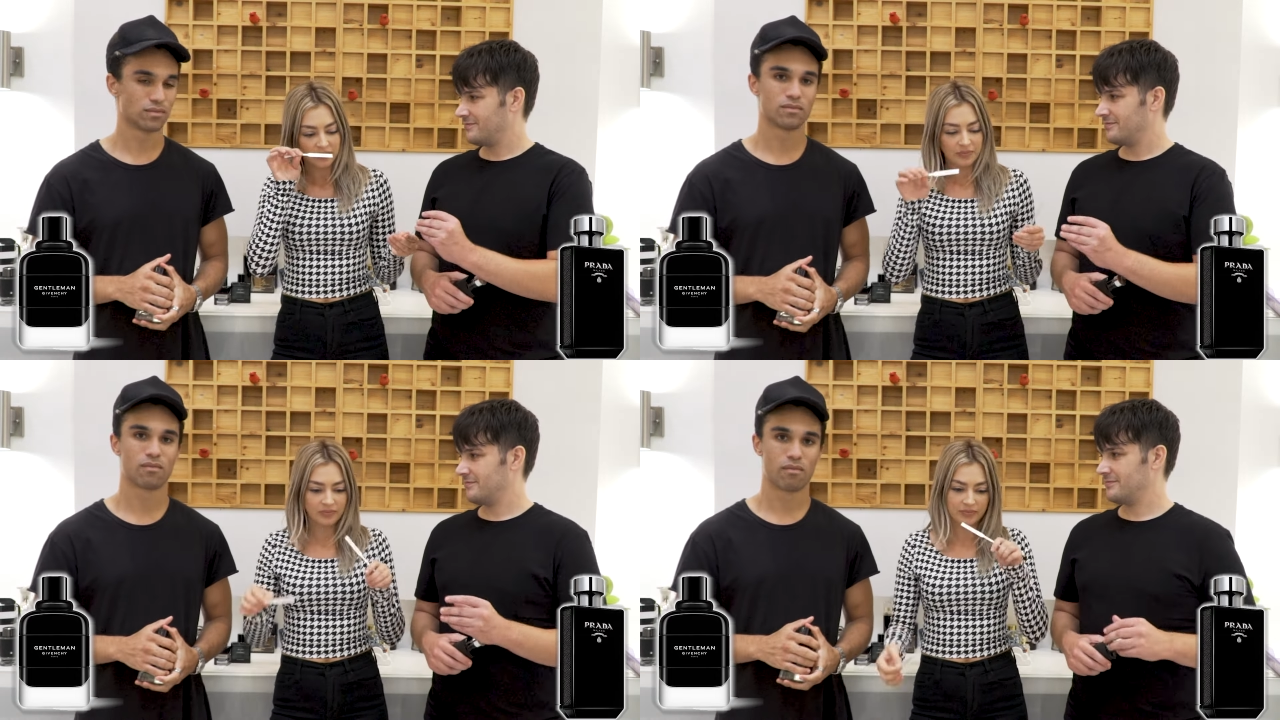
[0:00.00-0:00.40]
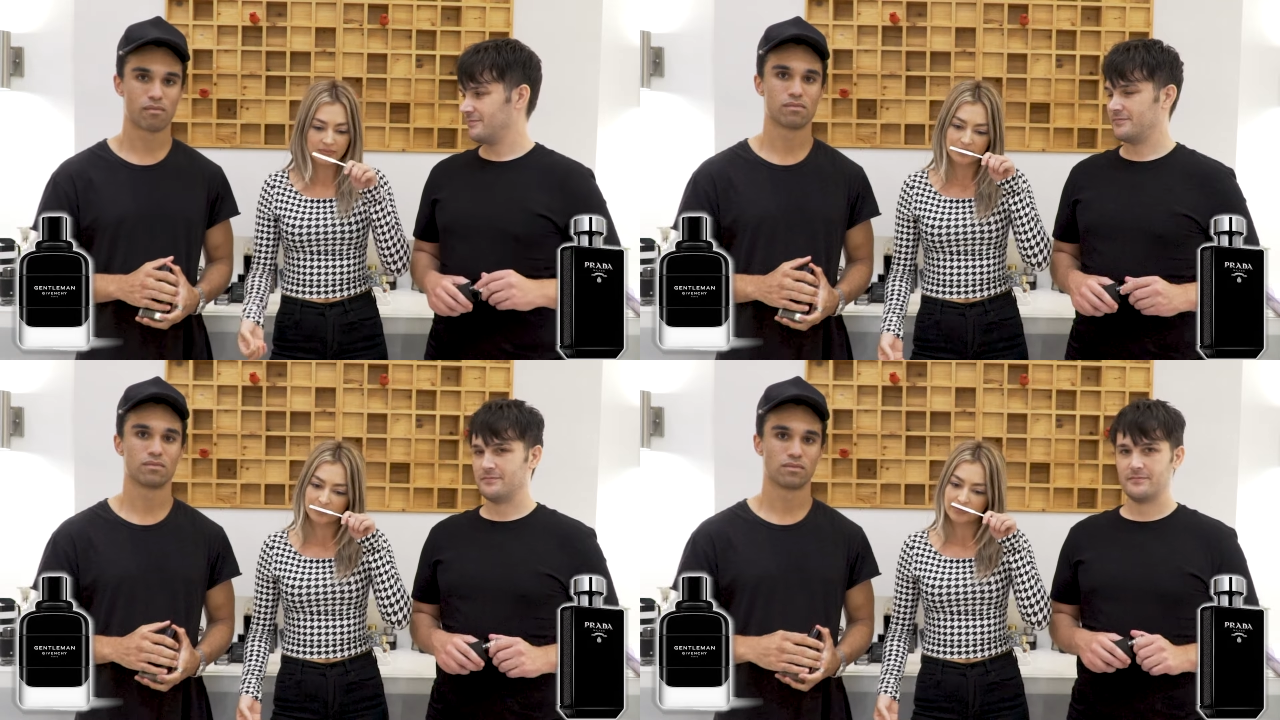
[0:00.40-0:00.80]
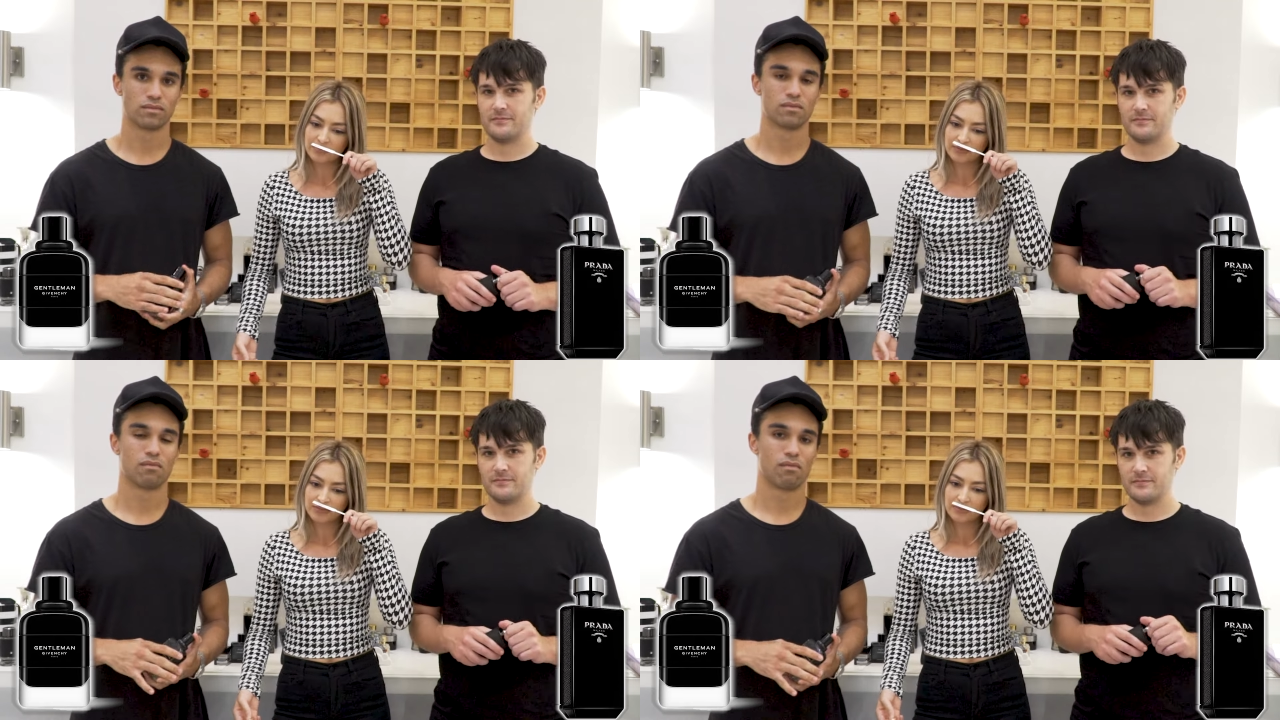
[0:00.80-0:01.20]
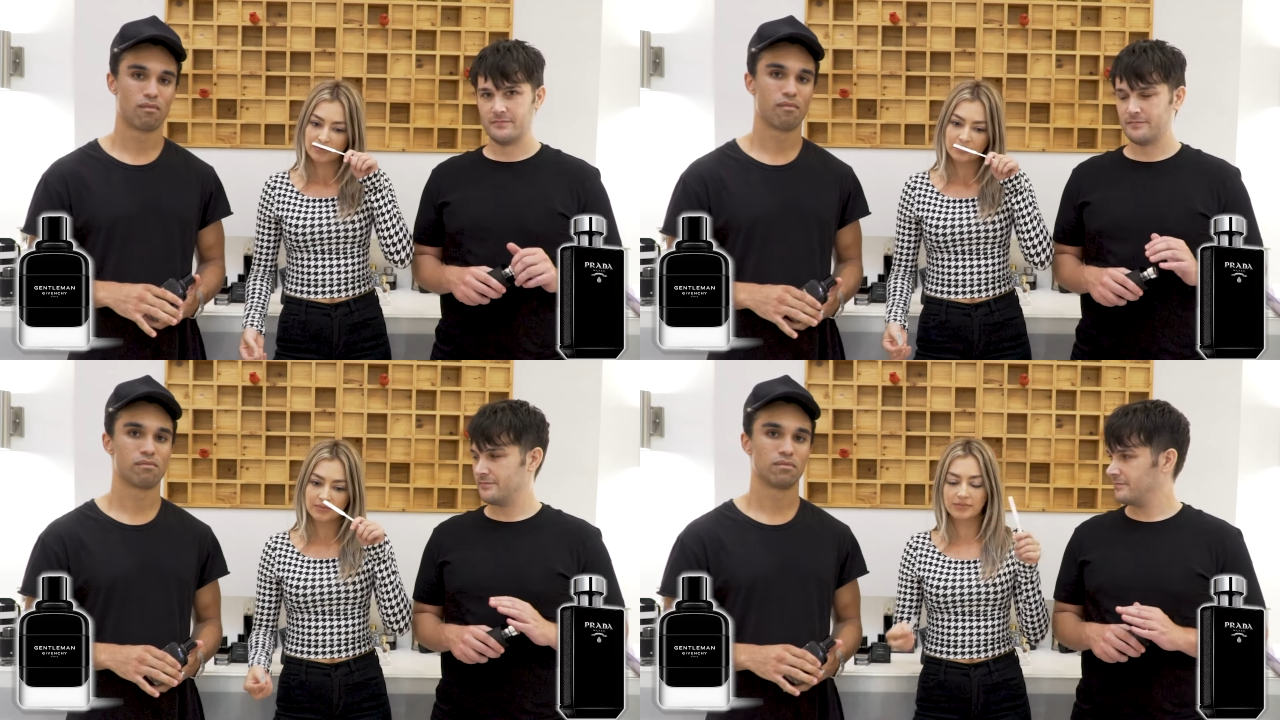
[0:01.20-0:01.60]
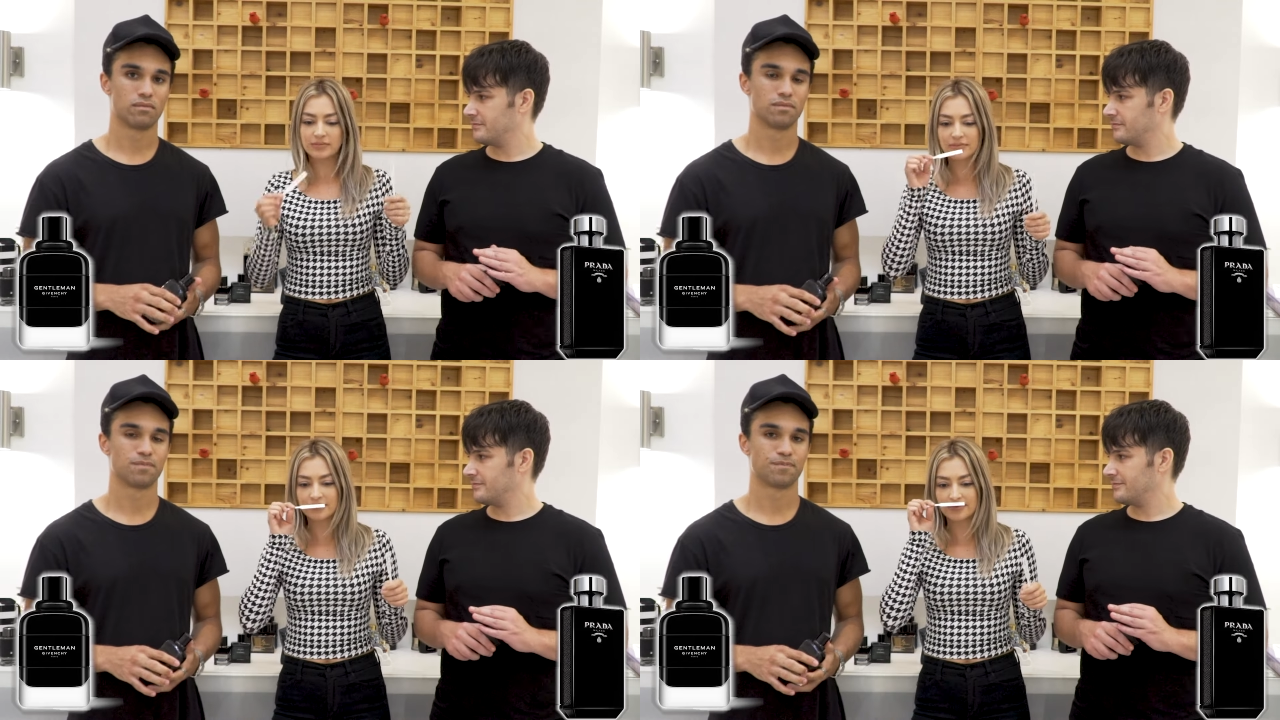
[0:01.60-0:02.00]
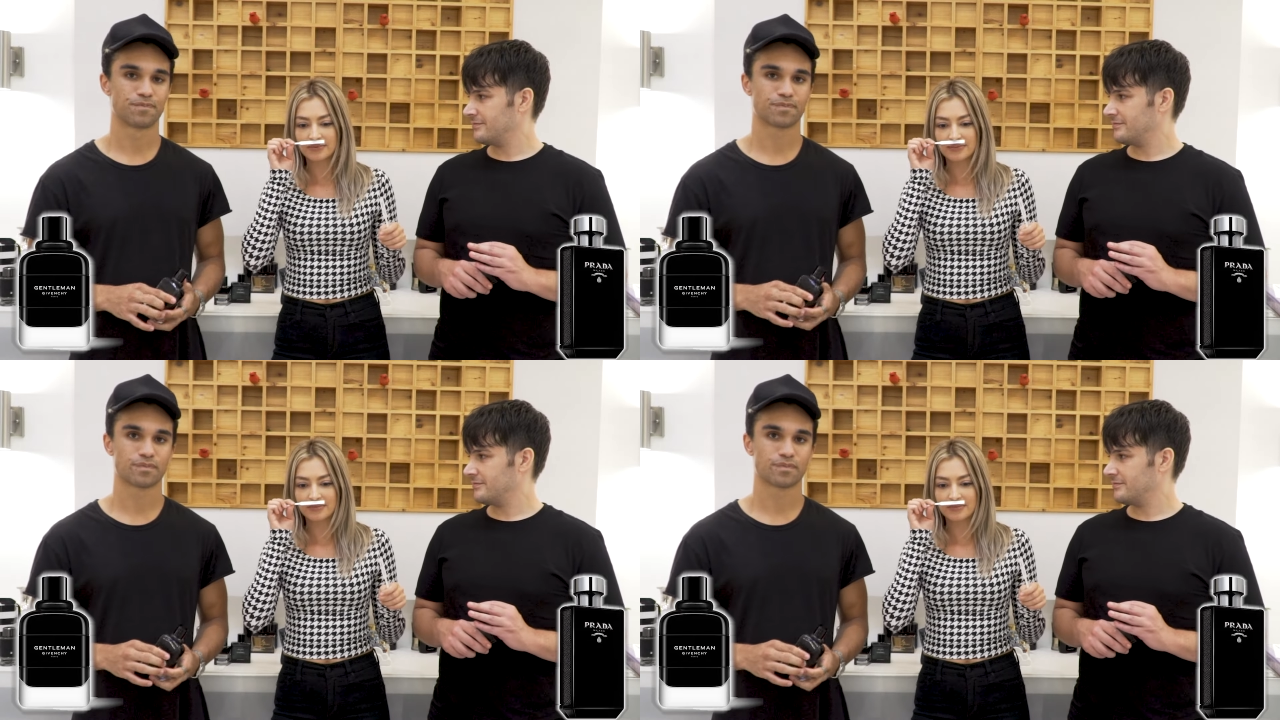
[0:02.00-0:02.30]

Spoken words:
Nothing is said.